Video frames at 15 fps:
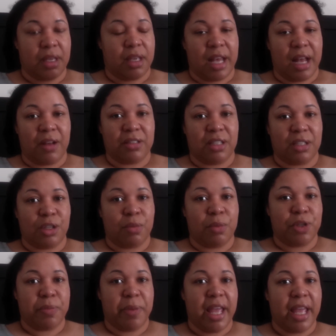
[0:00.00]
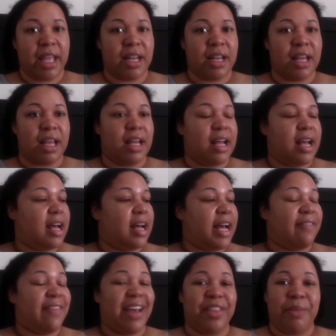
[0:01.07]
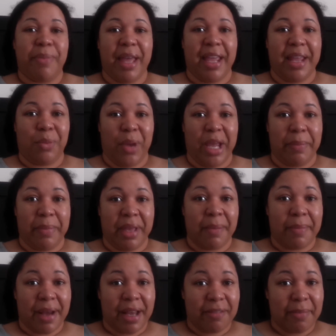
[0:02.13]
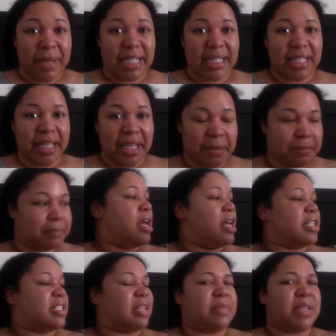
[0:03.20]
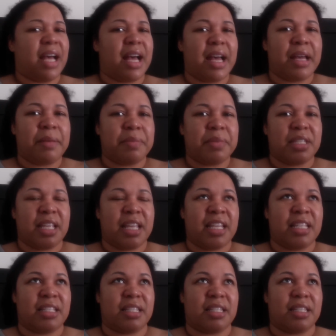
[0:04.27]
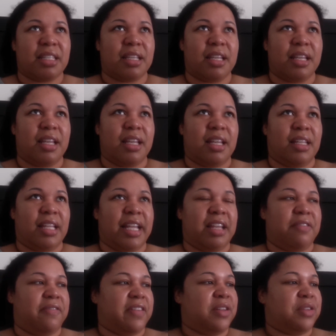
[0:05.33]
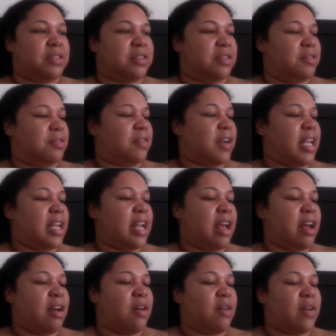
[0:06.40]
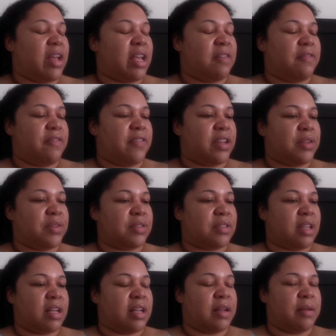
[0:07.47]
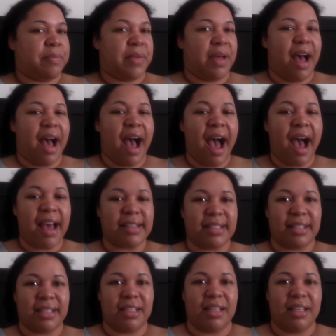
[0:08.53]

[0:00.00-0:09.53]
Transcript: I was in so much pain. I've had the pain wake me up out of my sleep. Sometimes it's like it feels right now. It feels hot.